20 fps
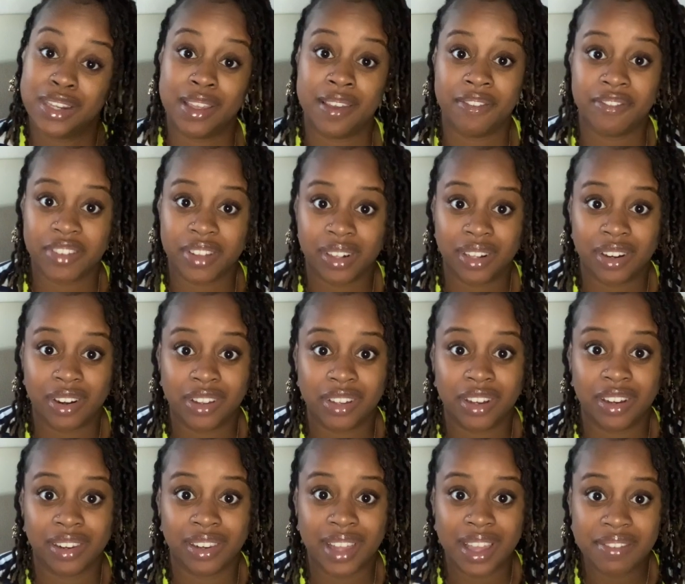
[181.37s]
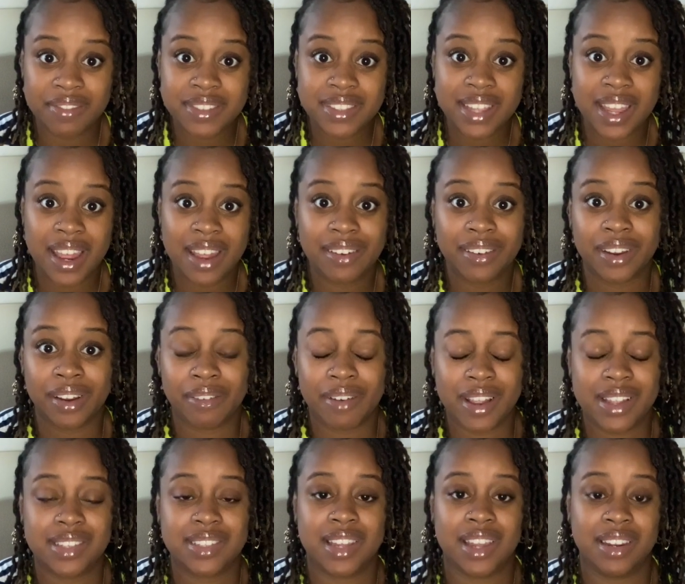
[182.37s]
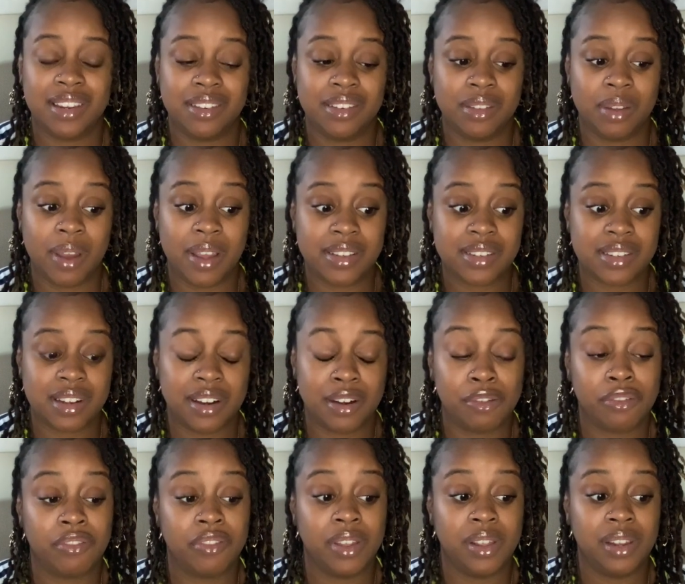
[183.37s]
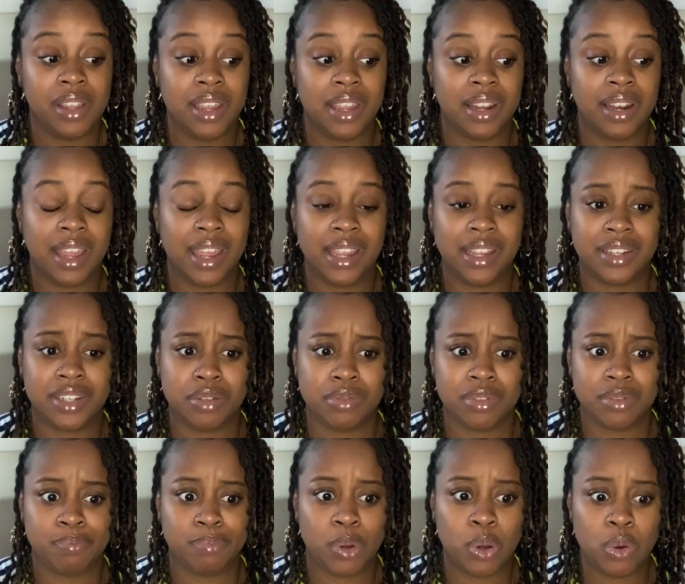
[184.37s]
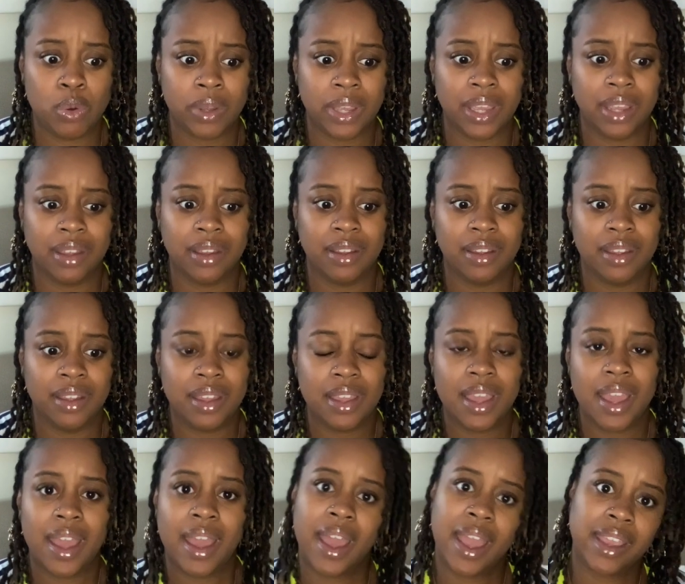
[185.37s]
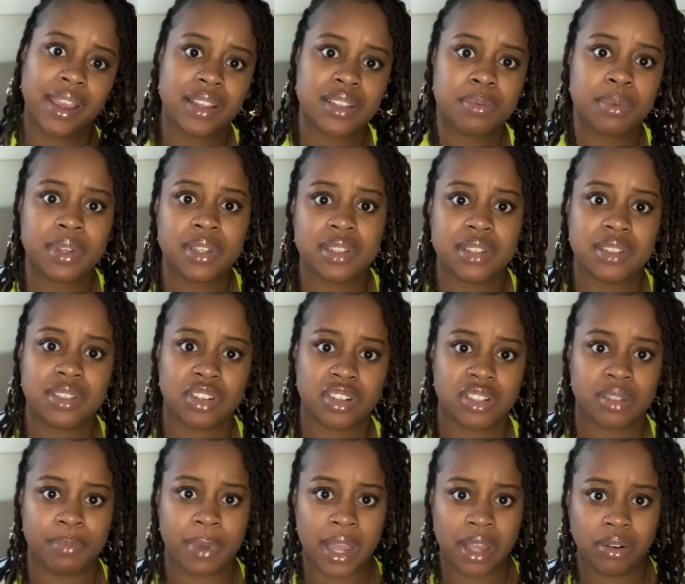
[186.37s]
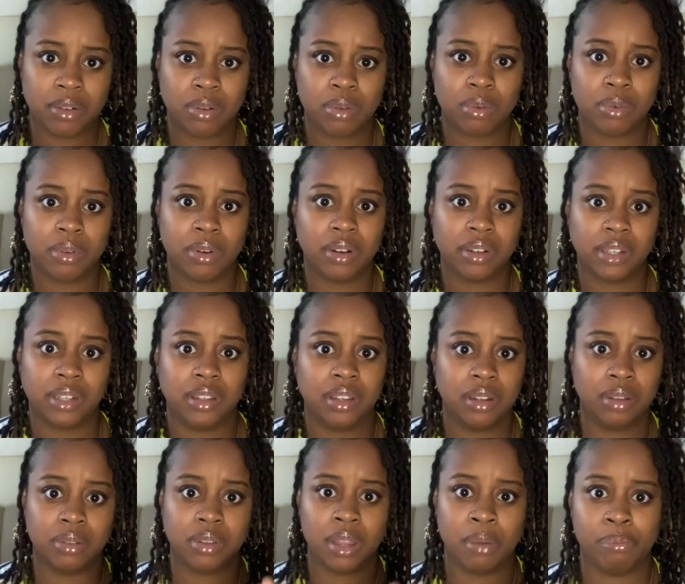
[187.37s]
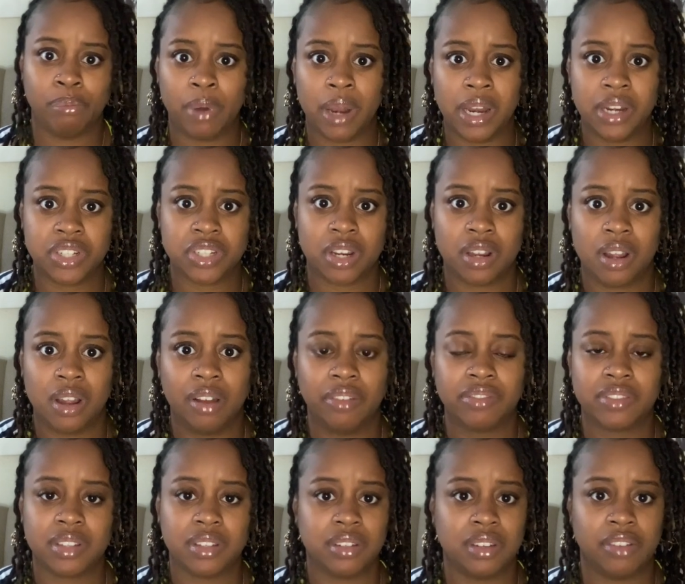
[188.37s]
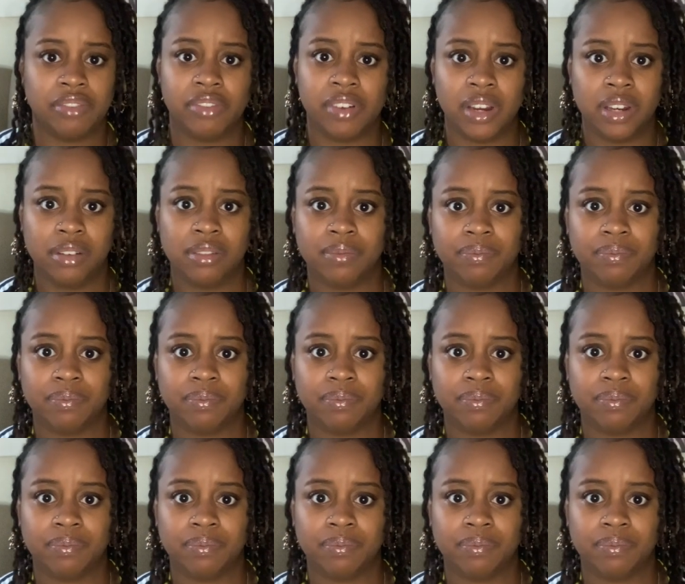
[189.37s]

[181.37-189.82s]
you feel it on your left side or your right side? I started feeling like she was poking, I guess because it's your spinal cord, and they branch off to different